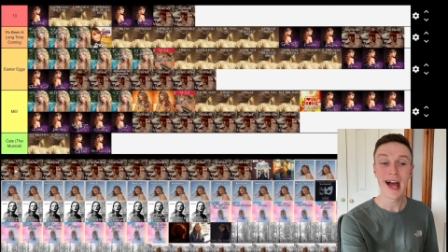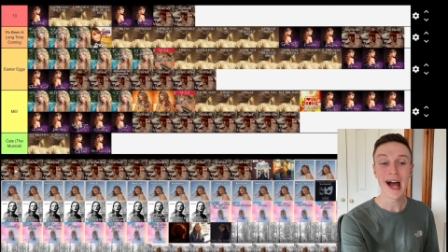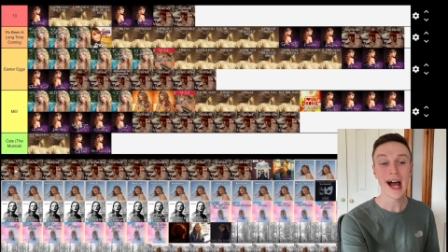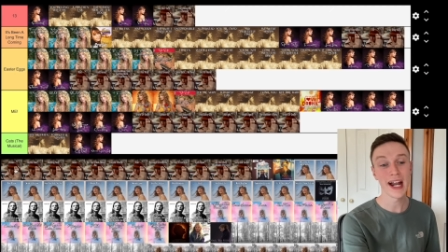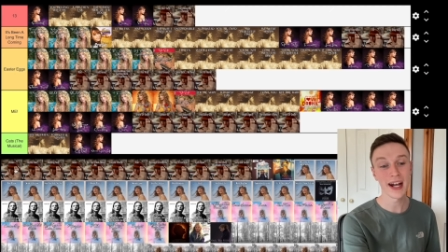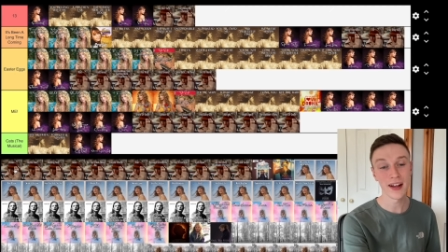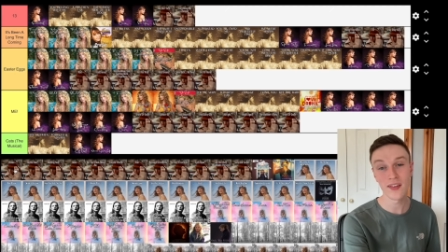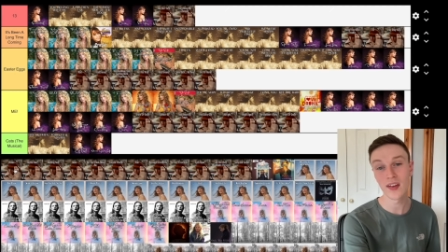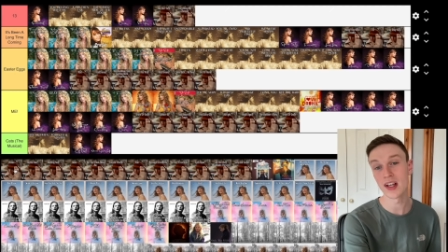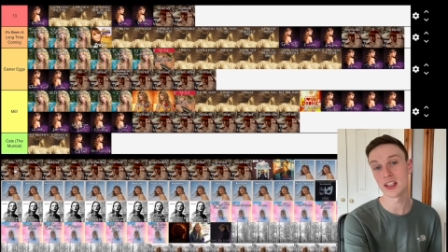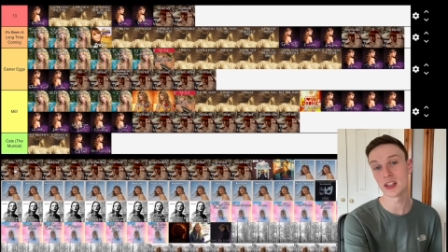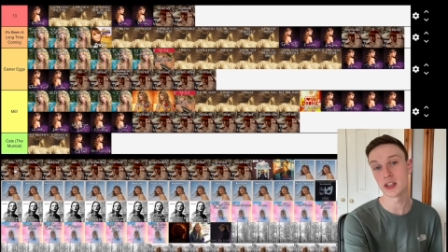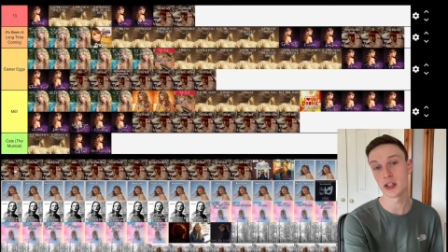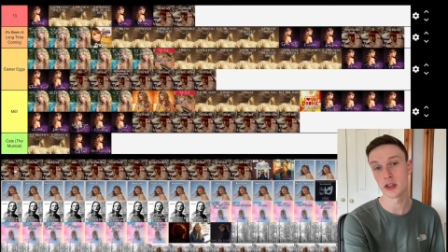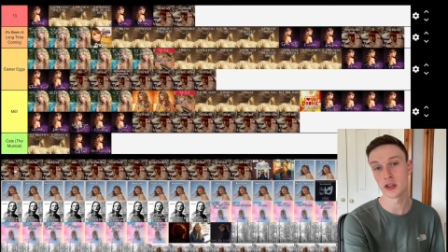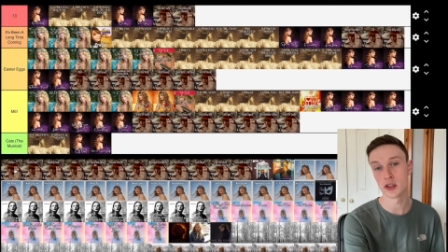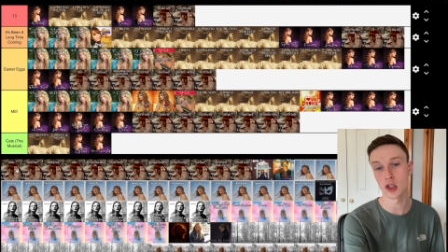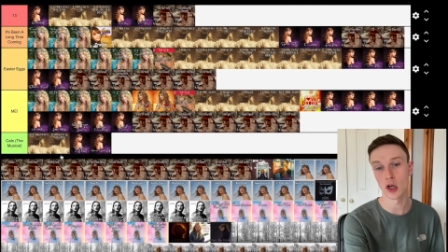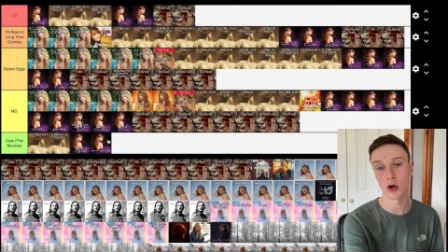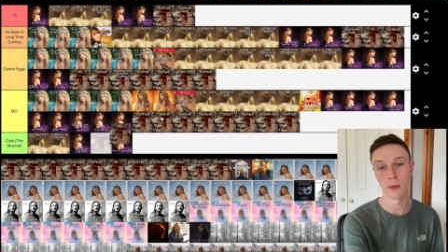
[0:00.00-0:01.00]
and I think it's a
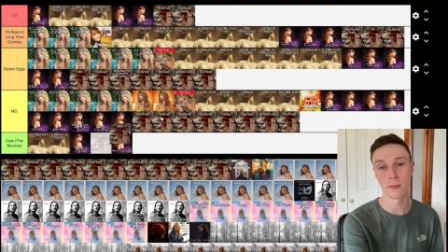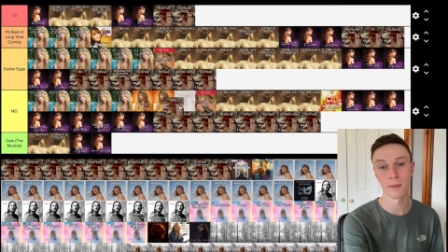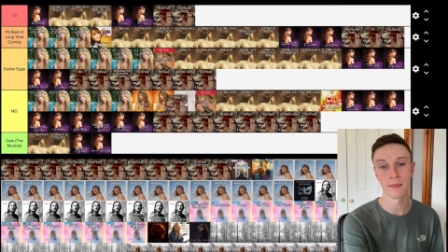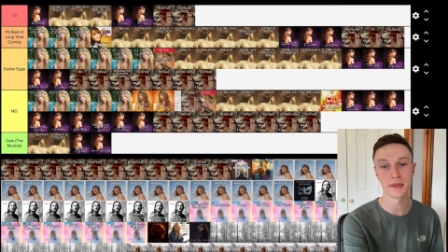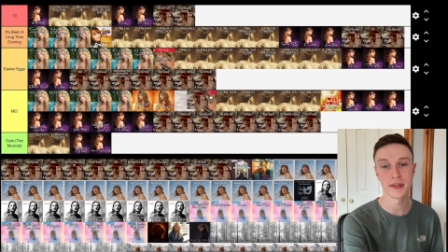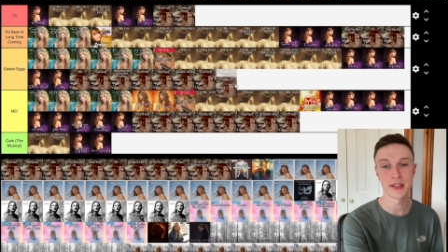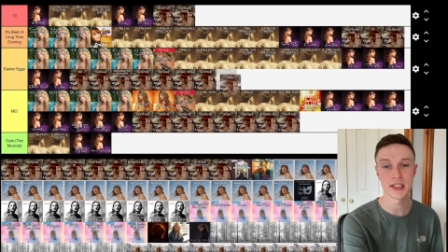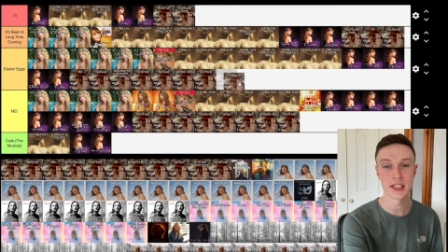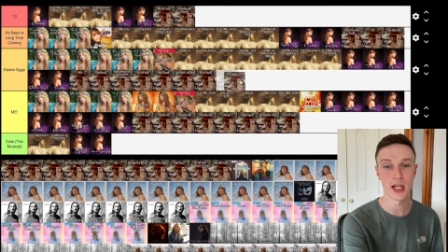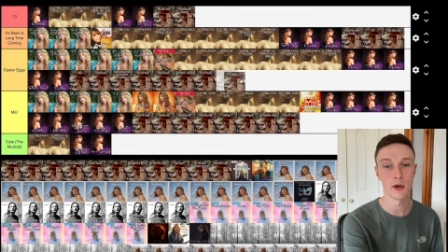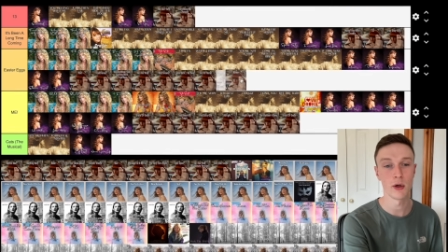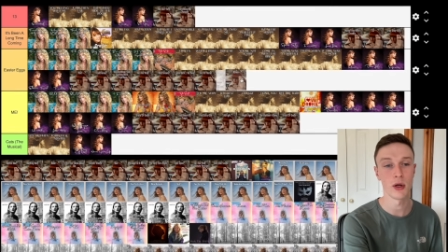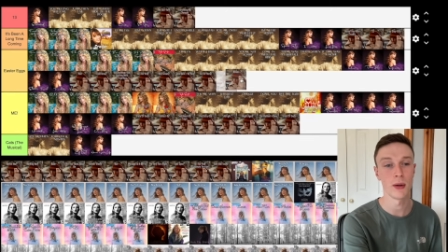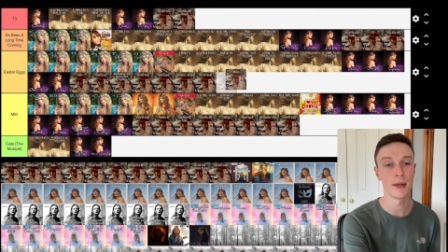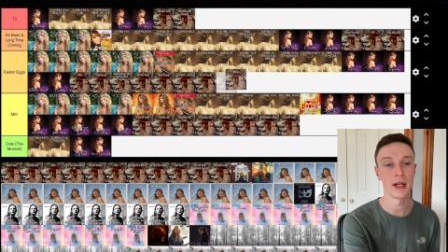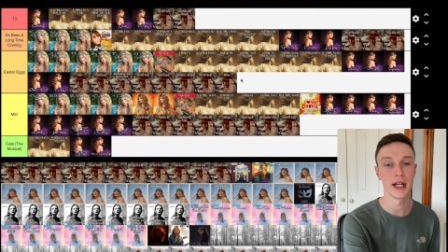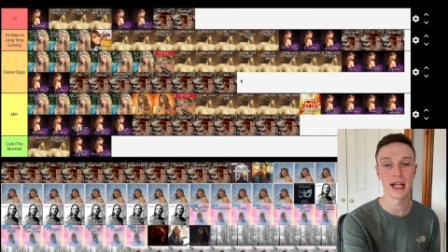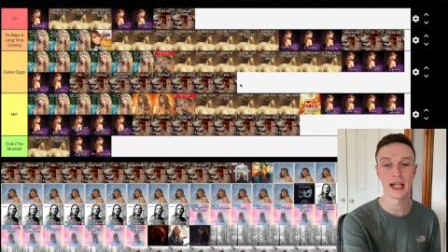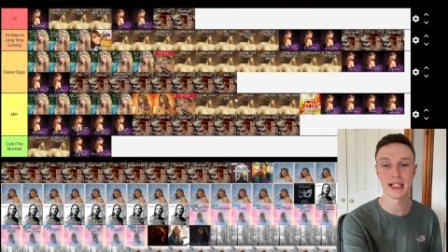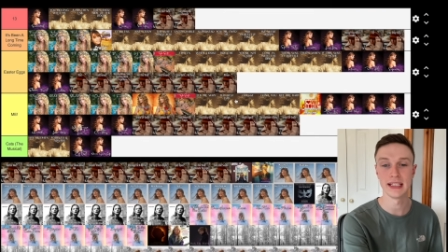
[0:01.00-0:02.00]
good song. So I'll
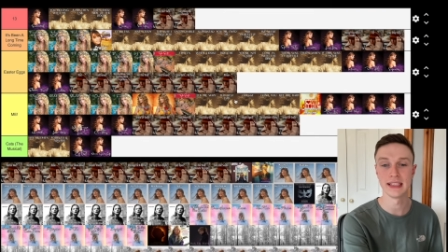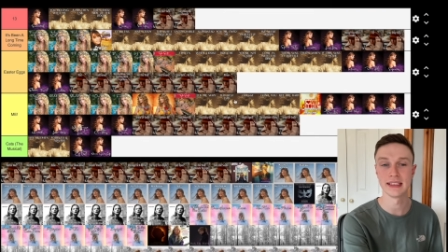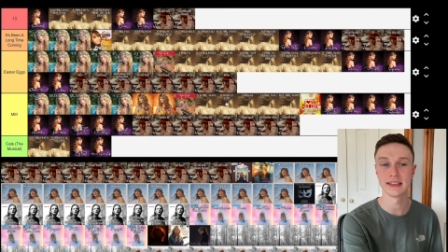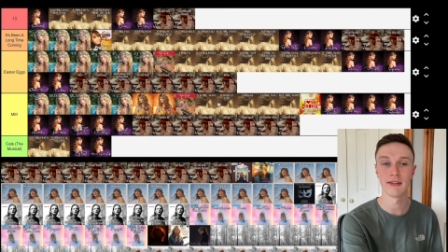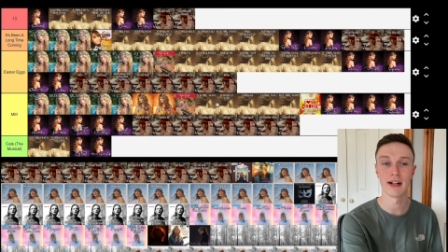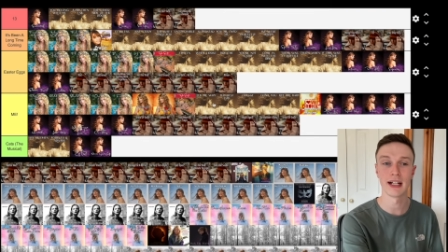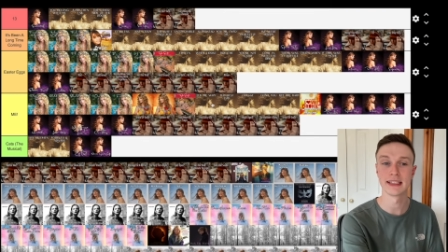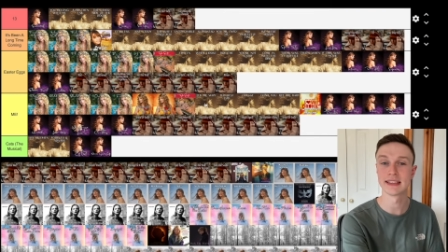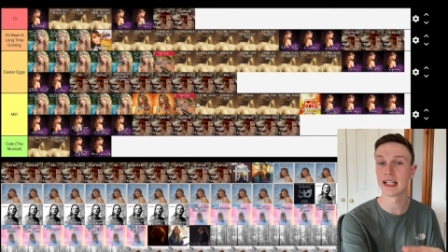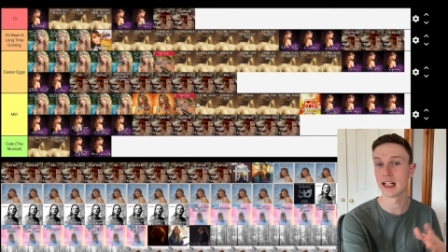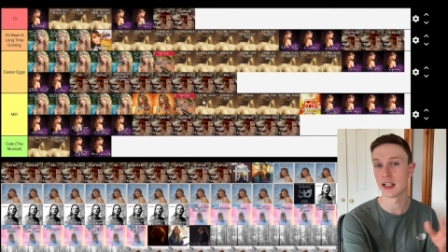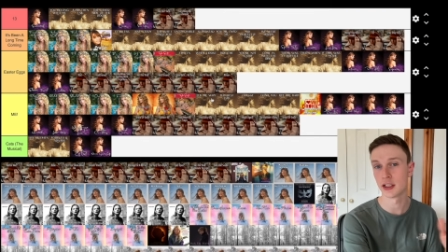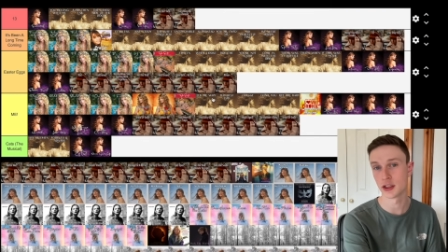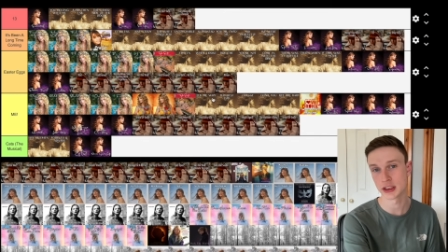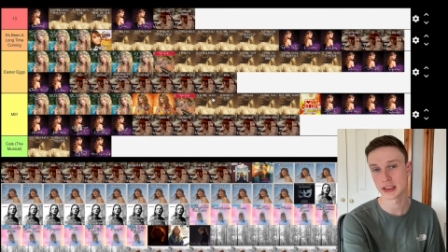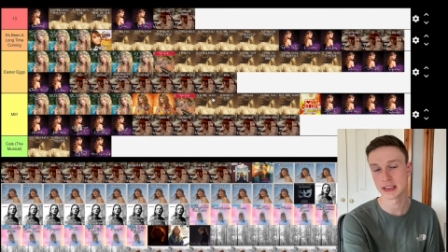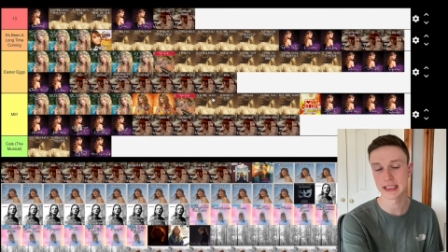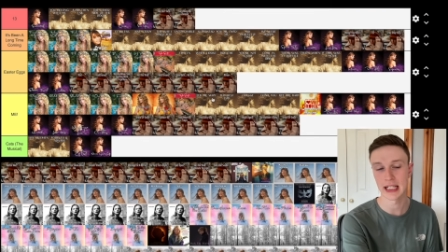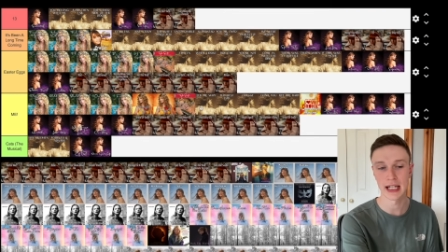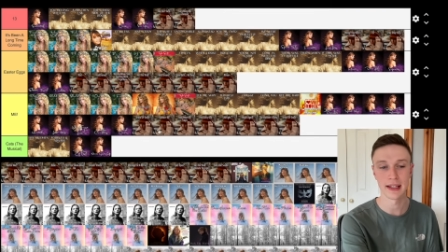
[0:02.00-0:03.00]
put it 8 Easter eggs, and I'll
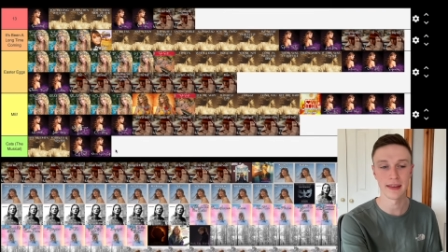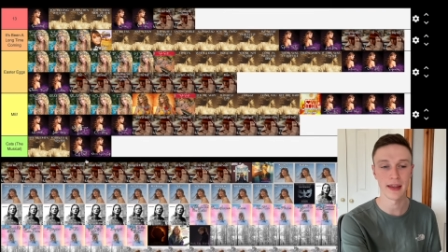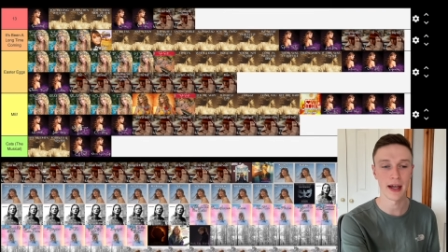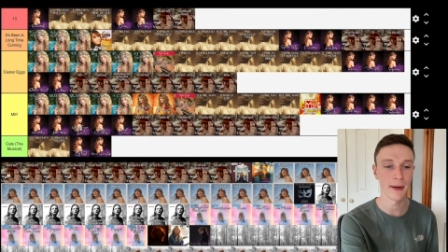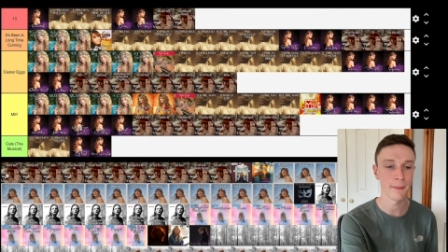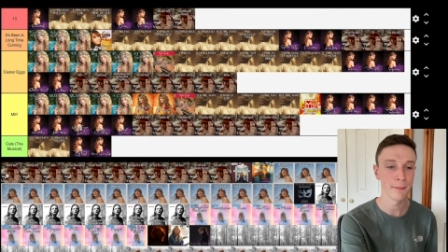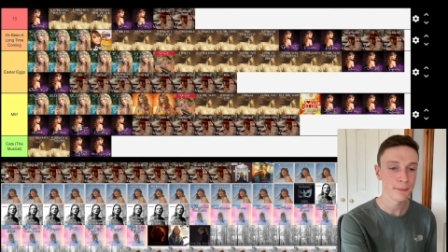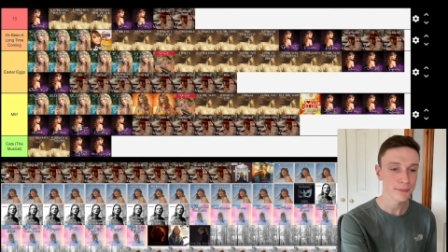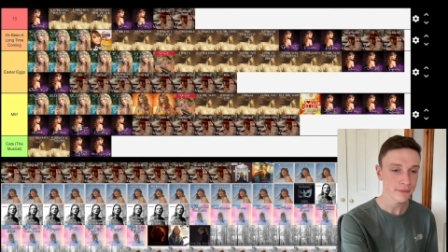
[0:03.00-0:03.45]
just say that.